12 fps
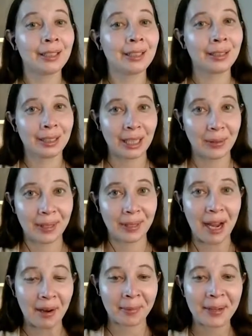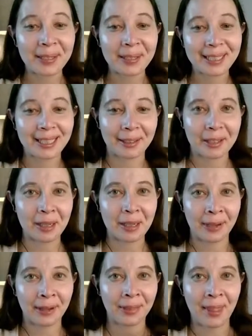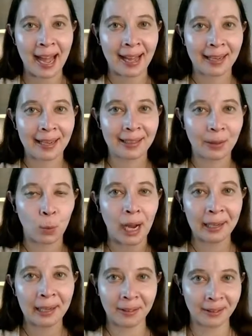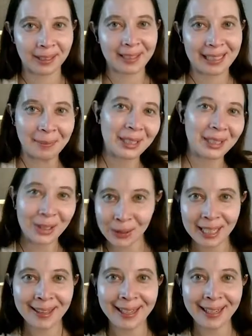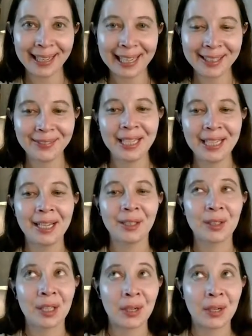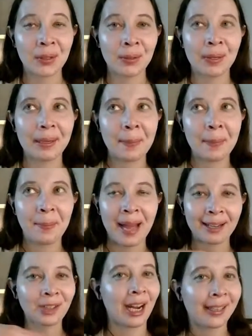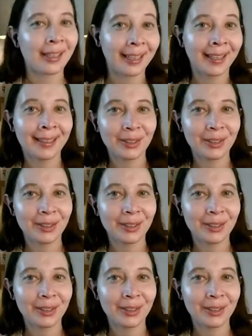So now I'm going to tell you about that wild Sim story that I have. So backtracking